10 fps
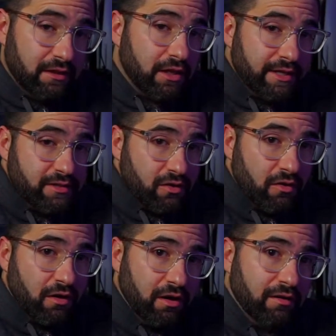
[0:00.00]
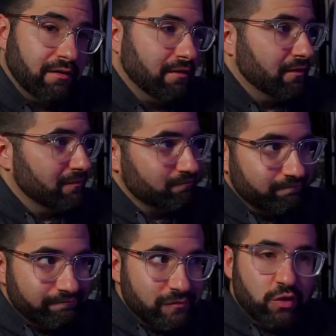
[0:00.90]
light's on.
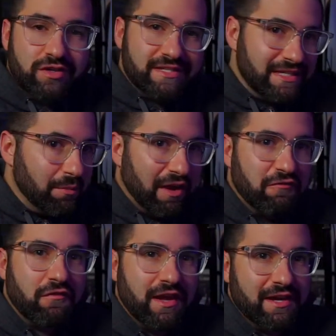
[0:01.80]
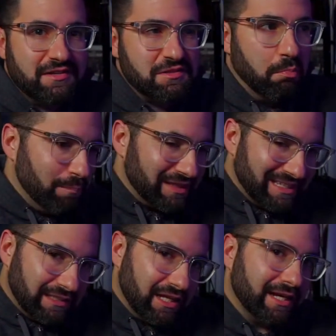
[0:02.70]
You can see my face, but the
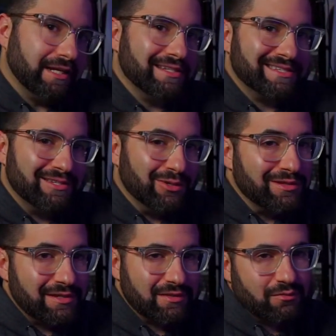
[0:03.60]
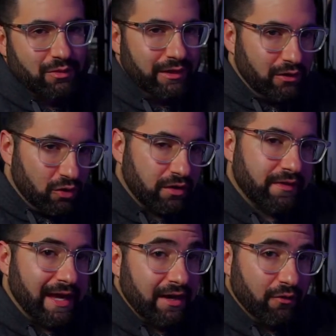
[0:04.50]
lighting still doesn't really look
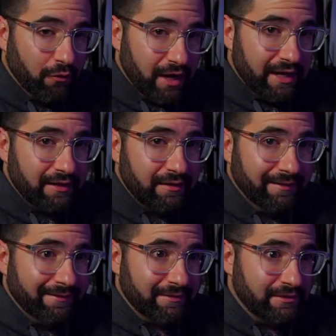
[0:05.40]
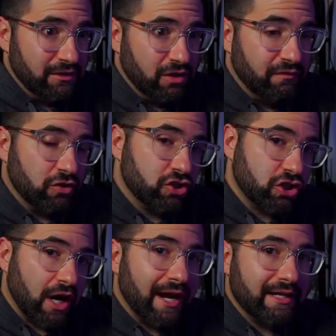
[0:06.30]
that great. And if you're
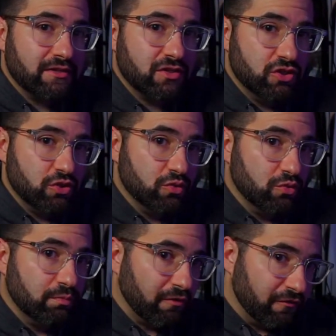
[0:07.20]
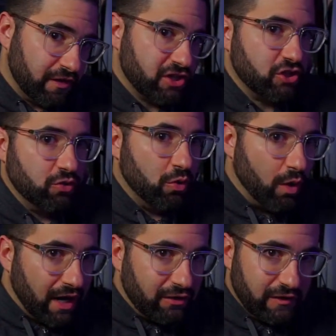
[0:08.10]
trying to do professional
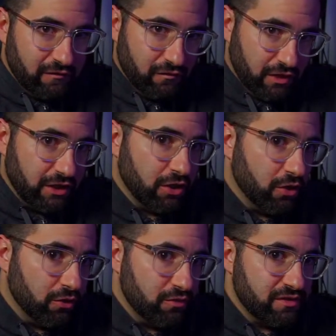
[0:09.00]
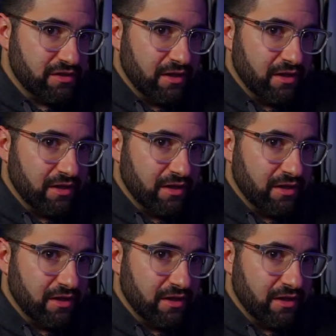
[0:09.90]
quality videos,